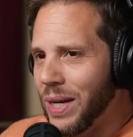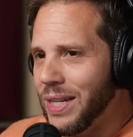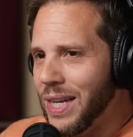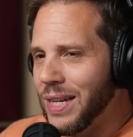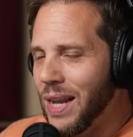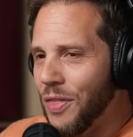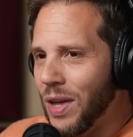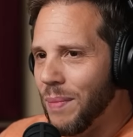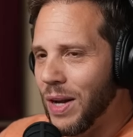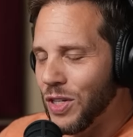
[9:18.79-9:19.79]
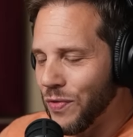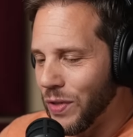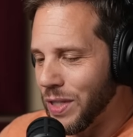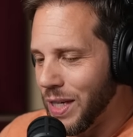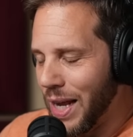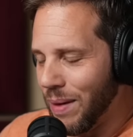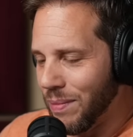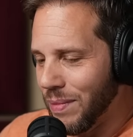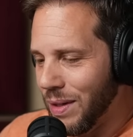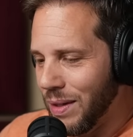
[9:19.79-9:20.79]
but he said nothing about his first
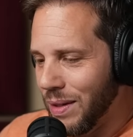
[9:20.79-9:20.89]
name.